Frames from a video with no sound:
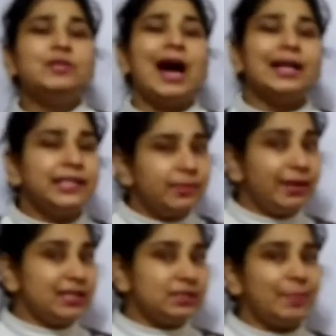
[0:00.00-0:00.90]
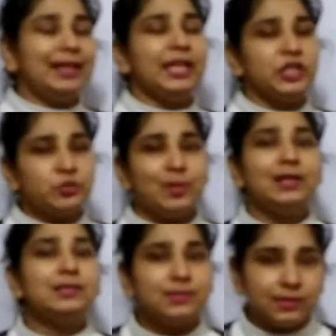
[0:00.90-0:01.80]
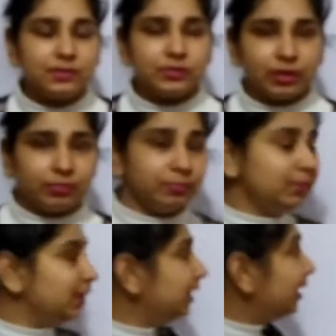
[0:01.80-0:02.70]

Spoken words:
database management system,